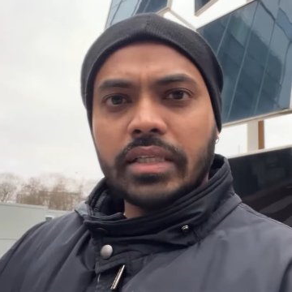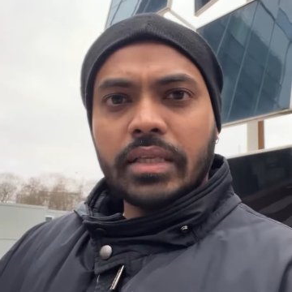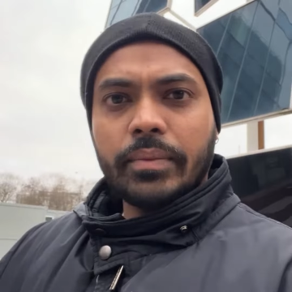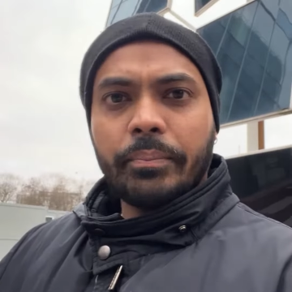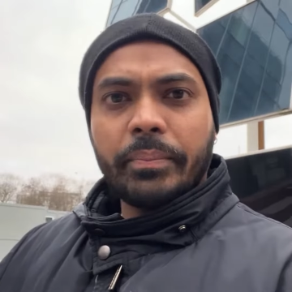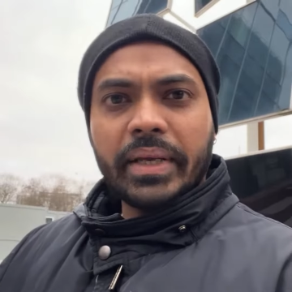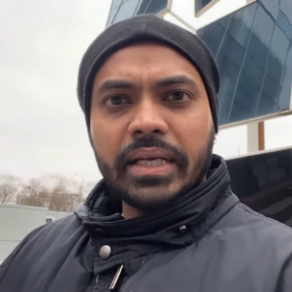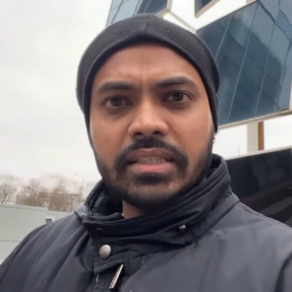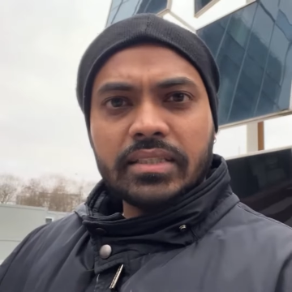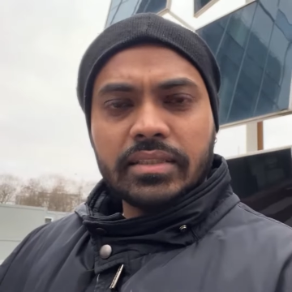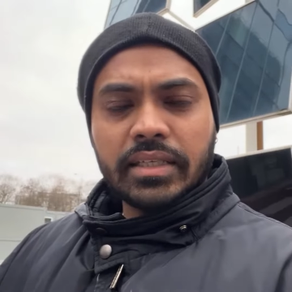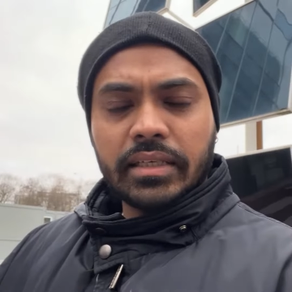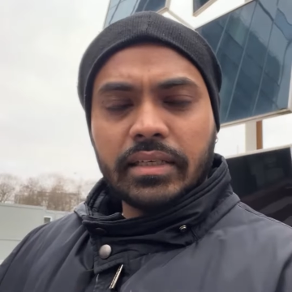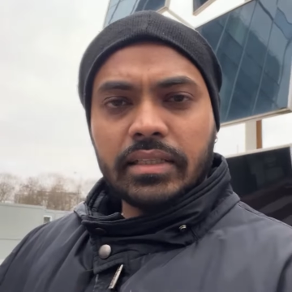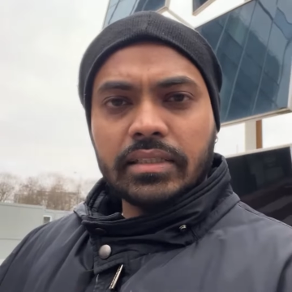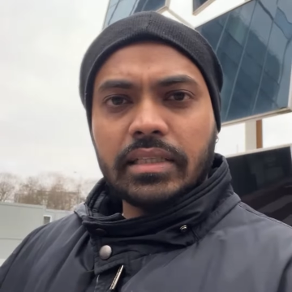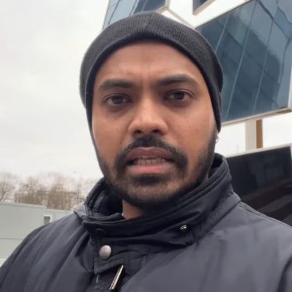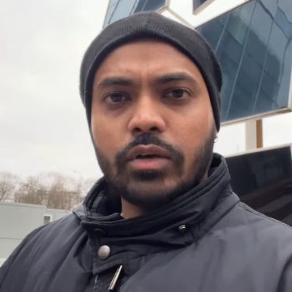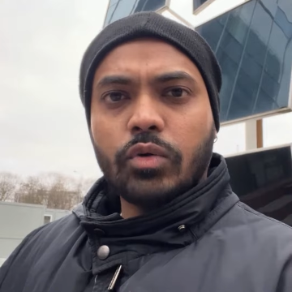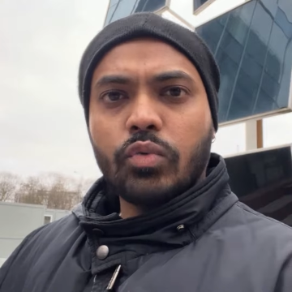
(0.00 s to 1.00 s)
the big cities
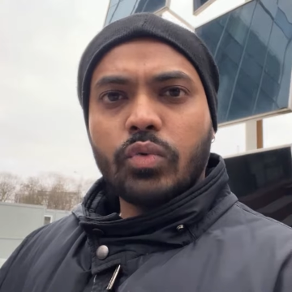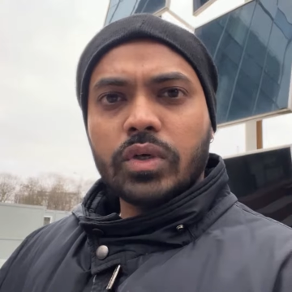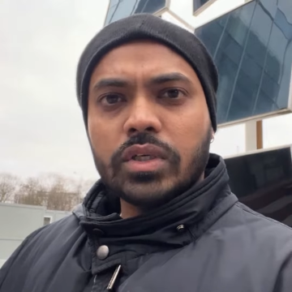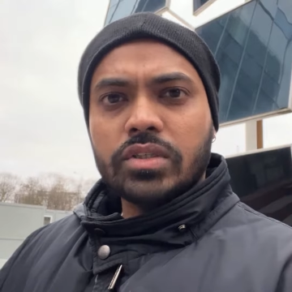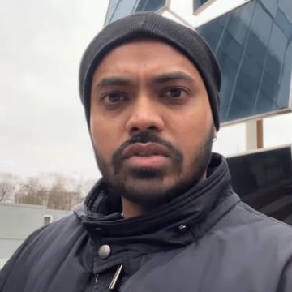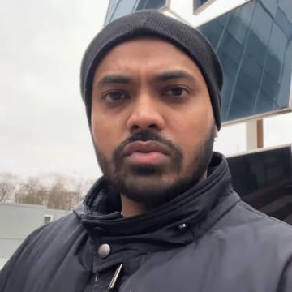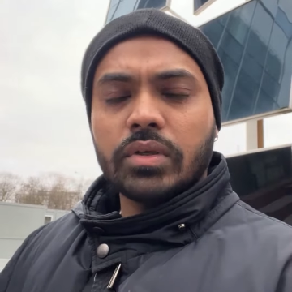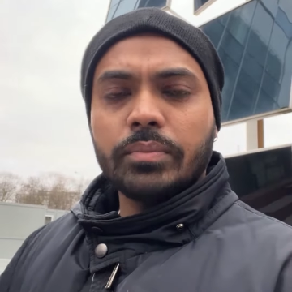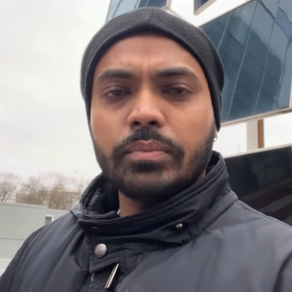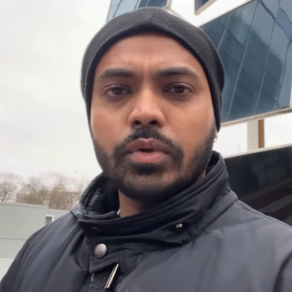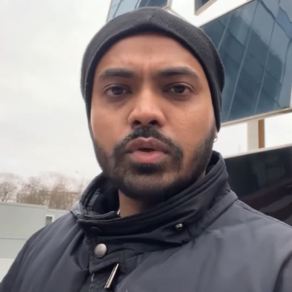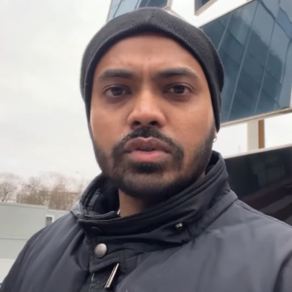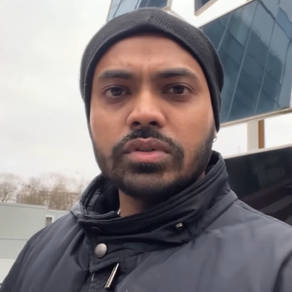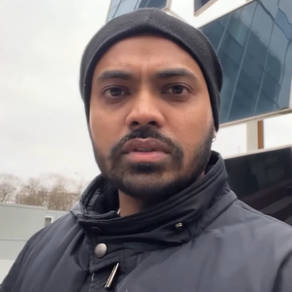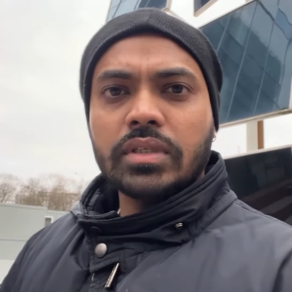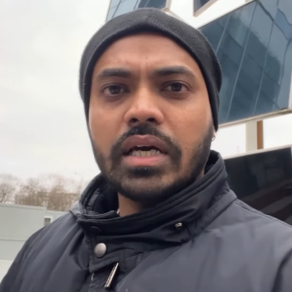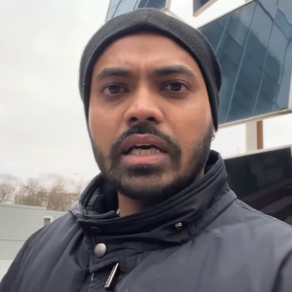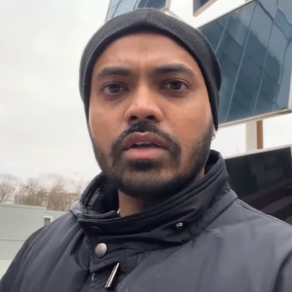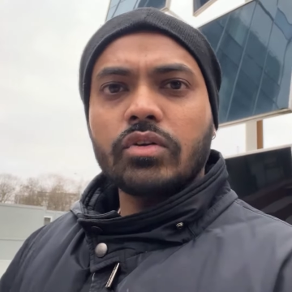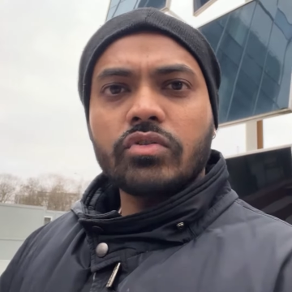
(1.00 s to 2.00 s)
like Warsaw and
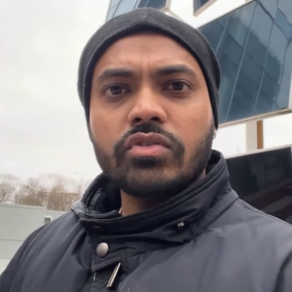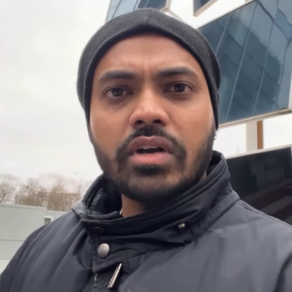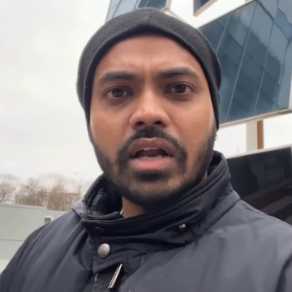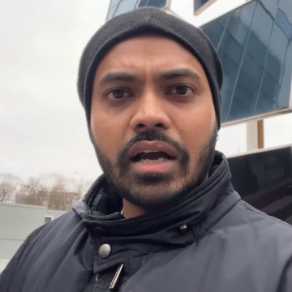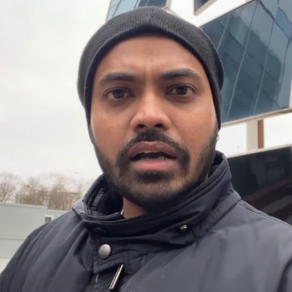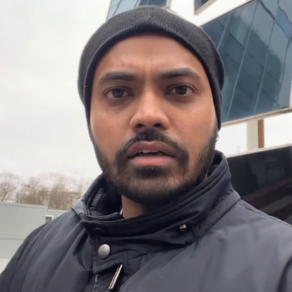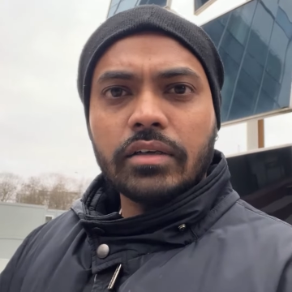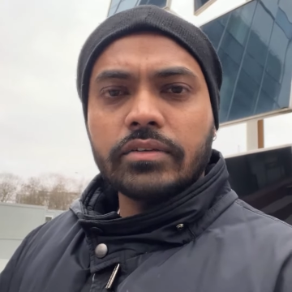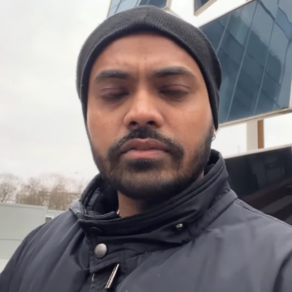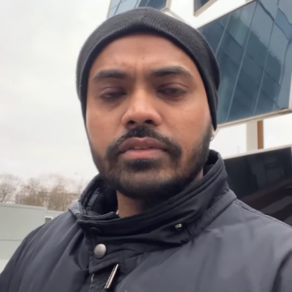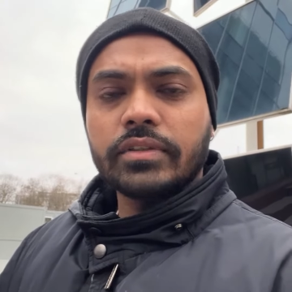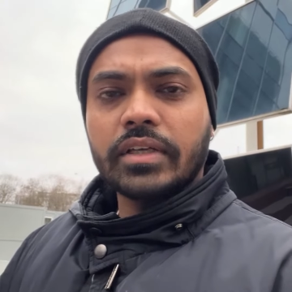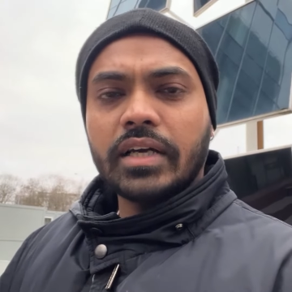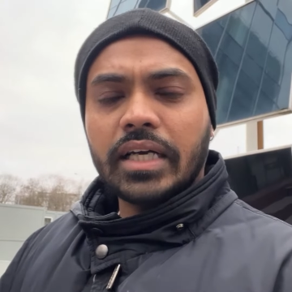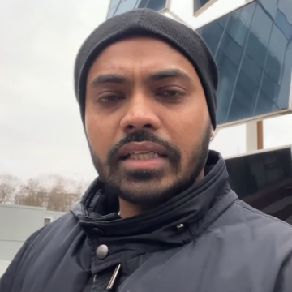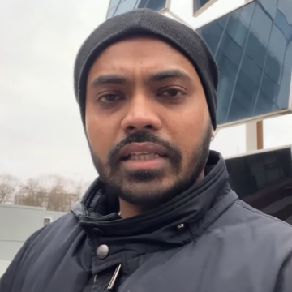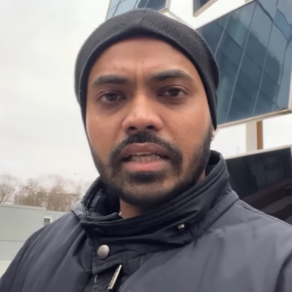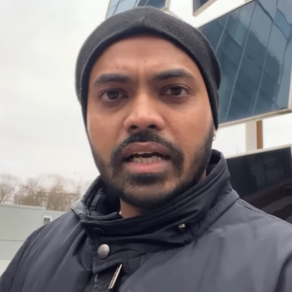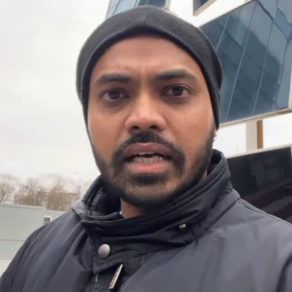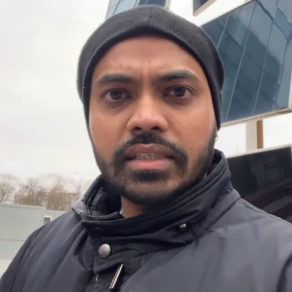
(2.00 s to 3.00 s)
Poznan, Krakow,
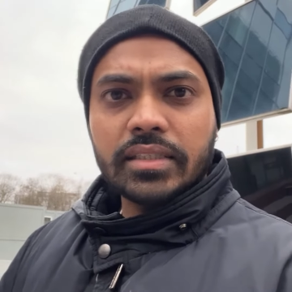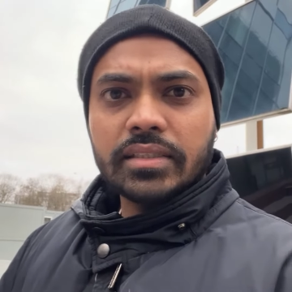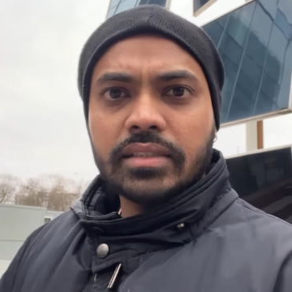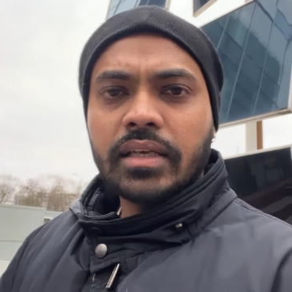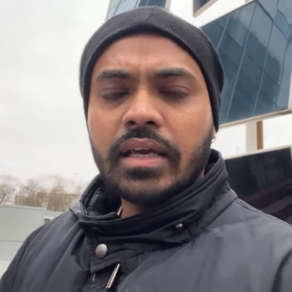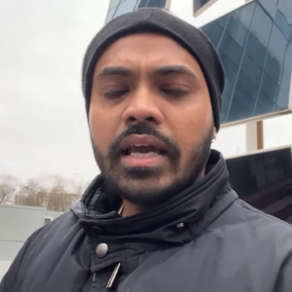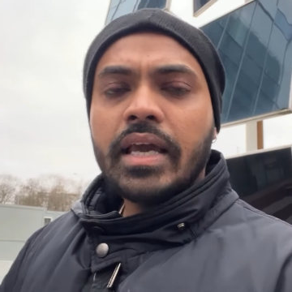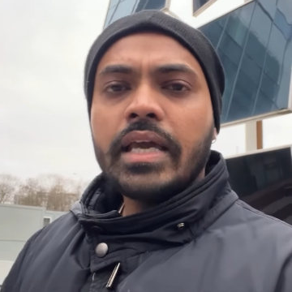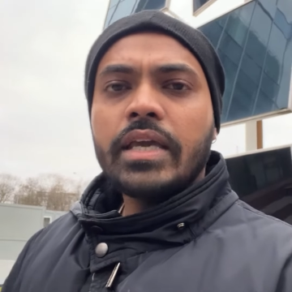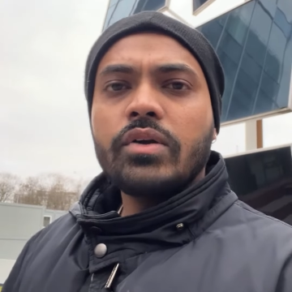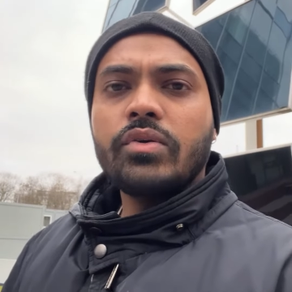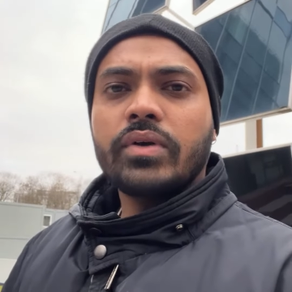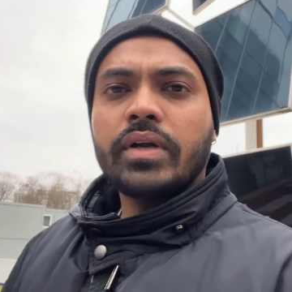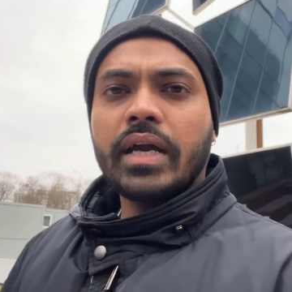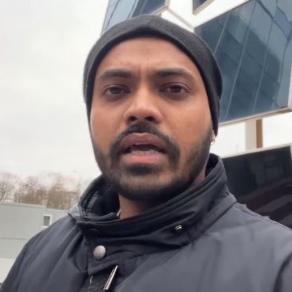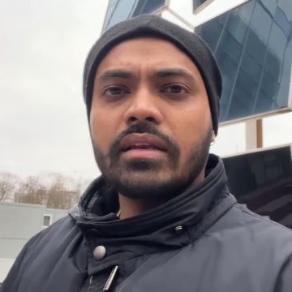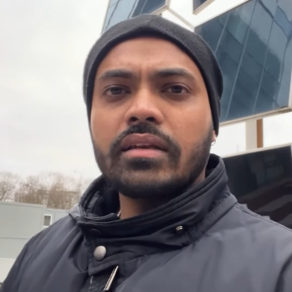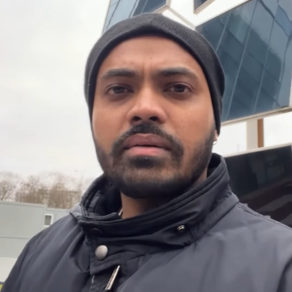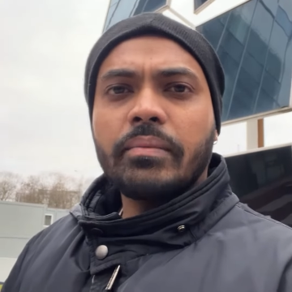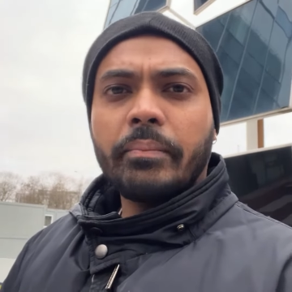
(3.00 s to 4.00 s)
Gdansk, you can
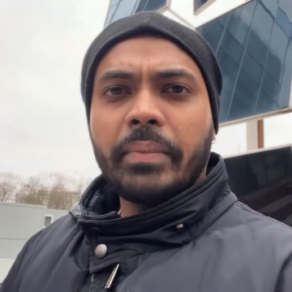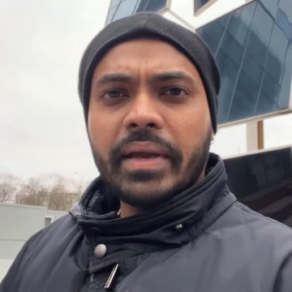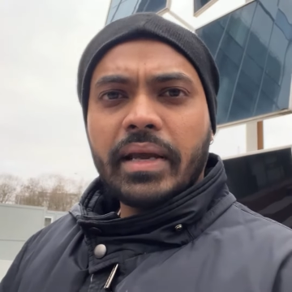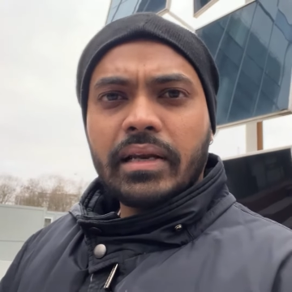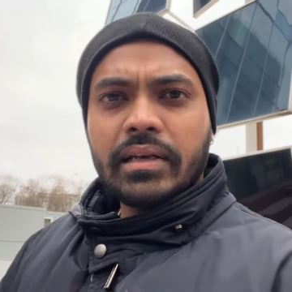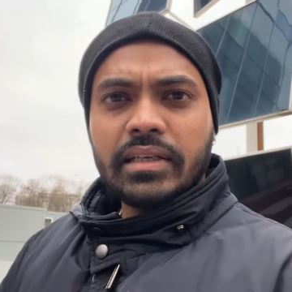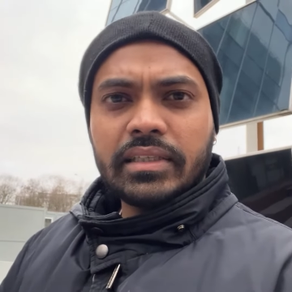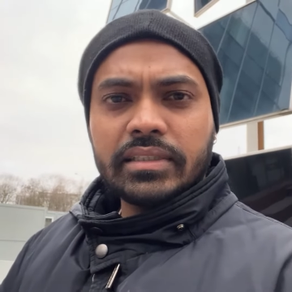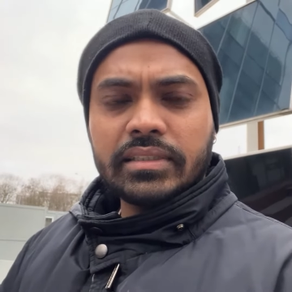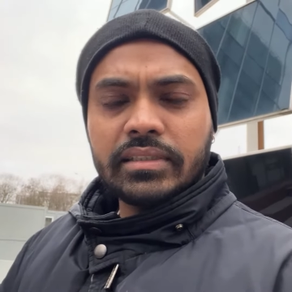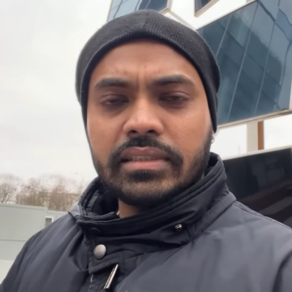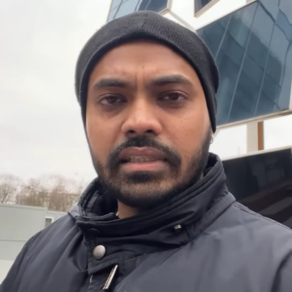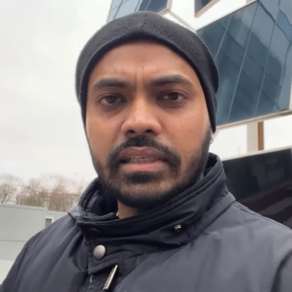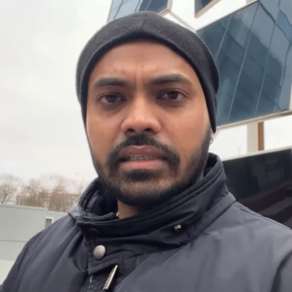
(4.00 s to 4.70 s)
barely see